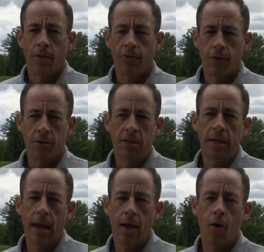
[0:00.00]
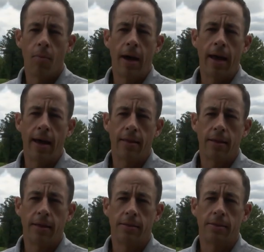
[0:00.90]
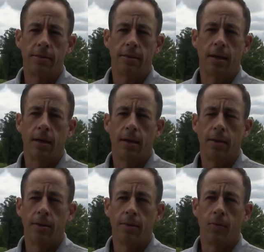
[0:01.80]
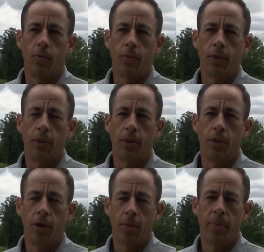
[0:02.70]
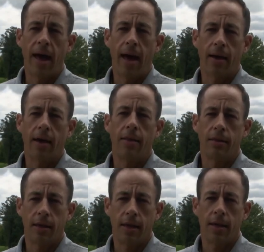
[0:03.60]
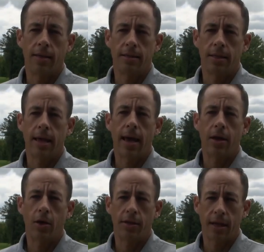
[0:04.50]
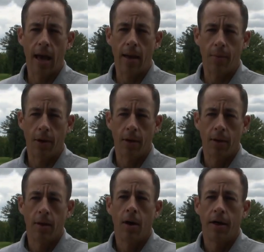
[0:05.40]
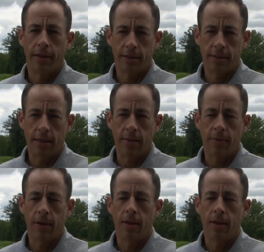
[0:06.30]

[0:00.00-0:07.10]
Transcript: The first thing I hope my athletes um, look back and think is that they had a good time on this team.